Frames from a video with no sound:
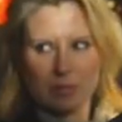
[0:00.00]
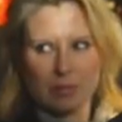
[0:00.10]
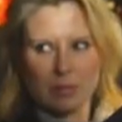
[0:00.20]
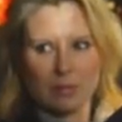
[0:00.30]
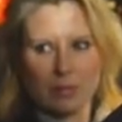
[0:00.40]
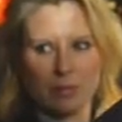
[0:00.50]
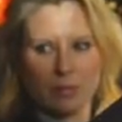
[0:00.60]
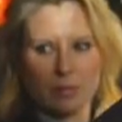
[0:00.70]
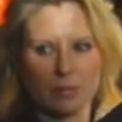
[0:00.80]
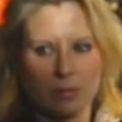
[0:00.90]

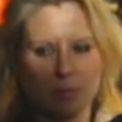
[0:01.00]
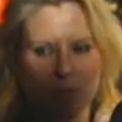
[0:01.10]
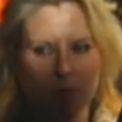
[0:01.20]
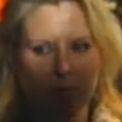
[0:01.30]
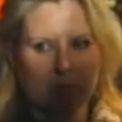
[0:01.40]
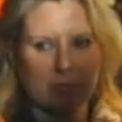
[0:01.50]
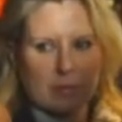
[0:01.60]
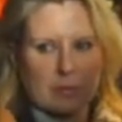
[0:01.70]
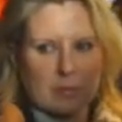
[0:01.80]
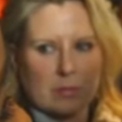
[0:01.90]

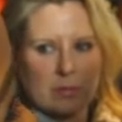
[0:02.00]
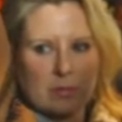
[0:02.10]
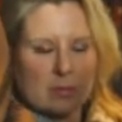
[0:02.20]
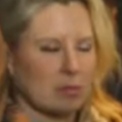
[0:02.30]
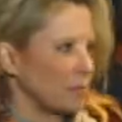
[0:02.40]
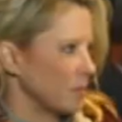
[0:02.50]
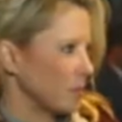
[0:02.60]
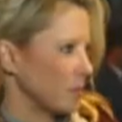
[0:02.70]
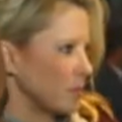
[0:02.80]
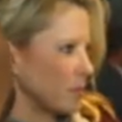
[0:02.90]

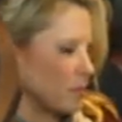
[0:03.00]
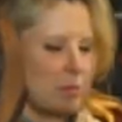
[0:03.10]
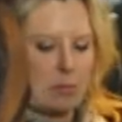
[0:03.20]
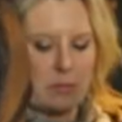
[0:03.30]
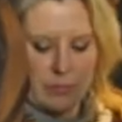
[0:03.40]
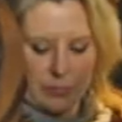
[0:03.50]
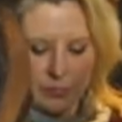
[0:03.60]
The person shown says nothing.